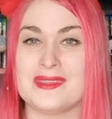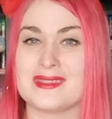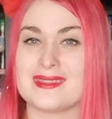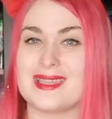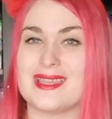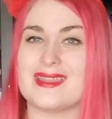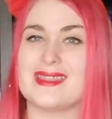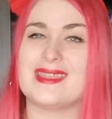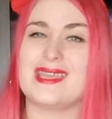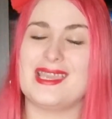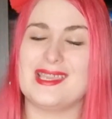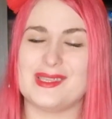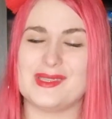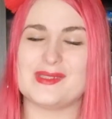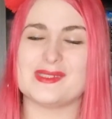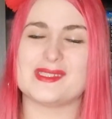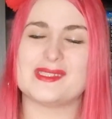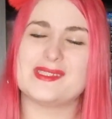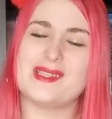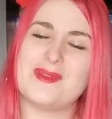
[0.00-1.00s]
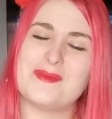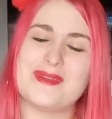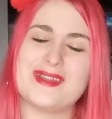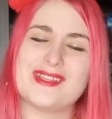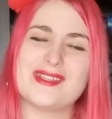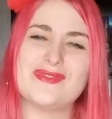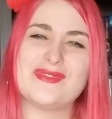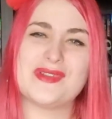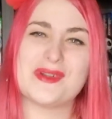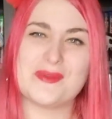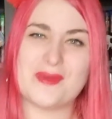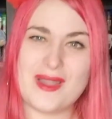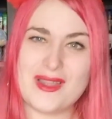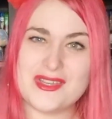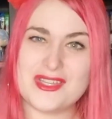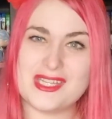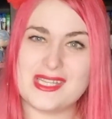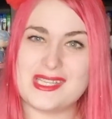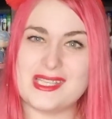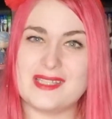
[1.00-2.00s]
And thank you so much for
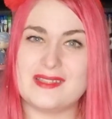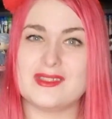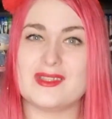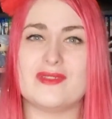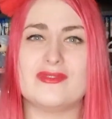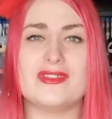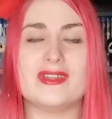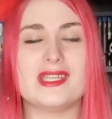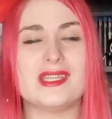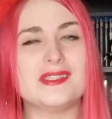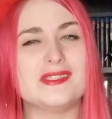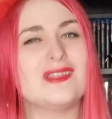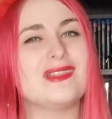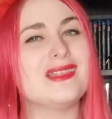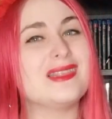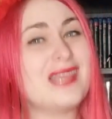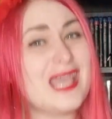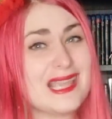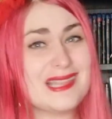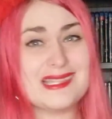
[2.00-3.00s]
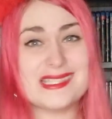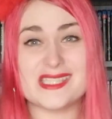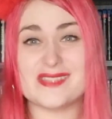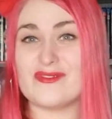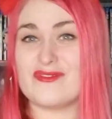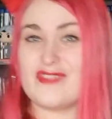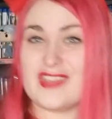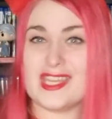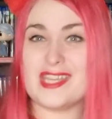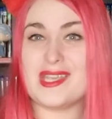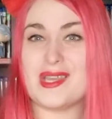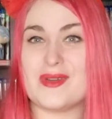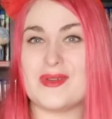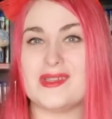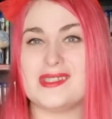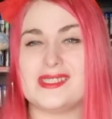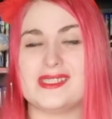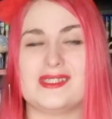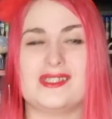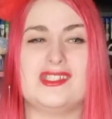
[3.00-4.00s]
watching. Don't forget to like this video.
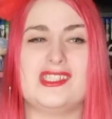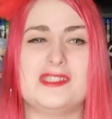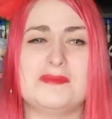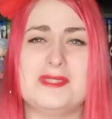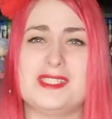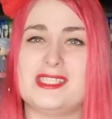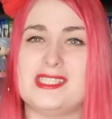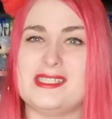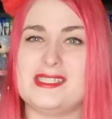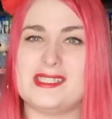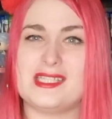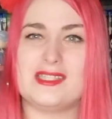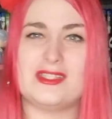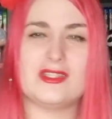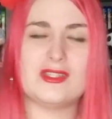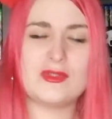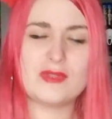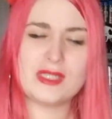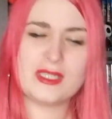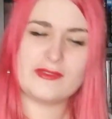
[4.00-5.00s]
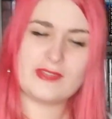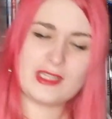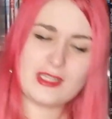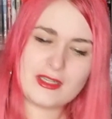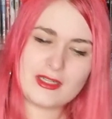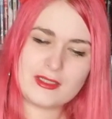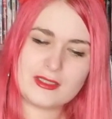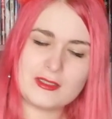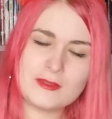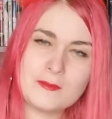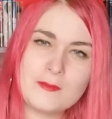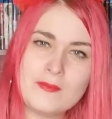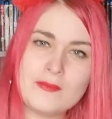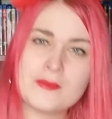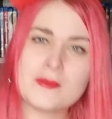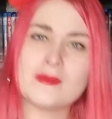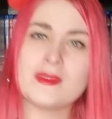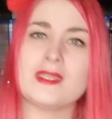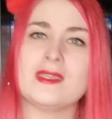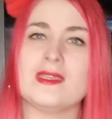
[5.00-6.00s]
It's the Christmas season, give a little
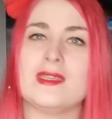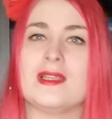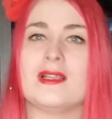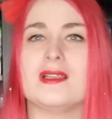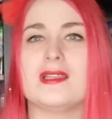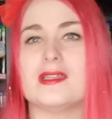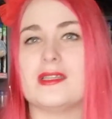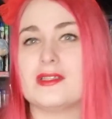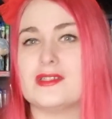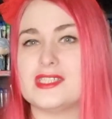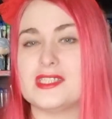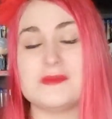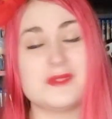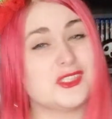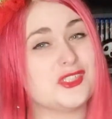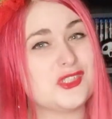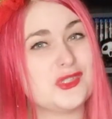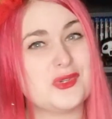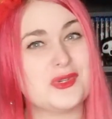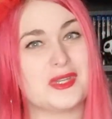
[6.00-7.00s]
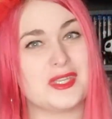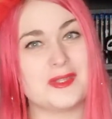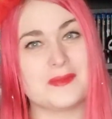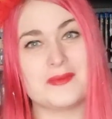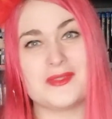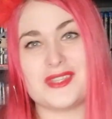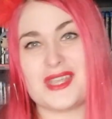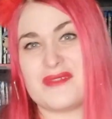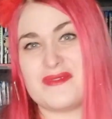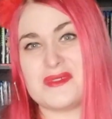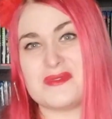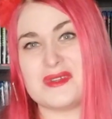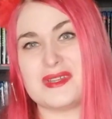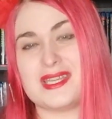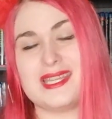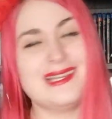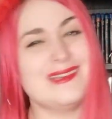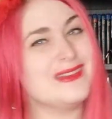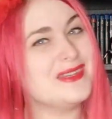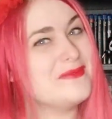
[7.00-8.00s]
Christmas joy to everyone,
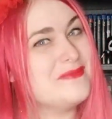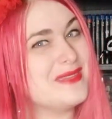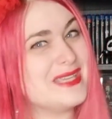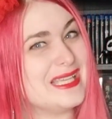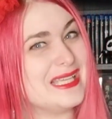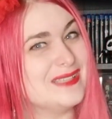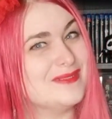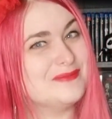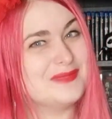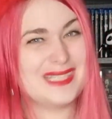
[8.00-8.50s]
including me.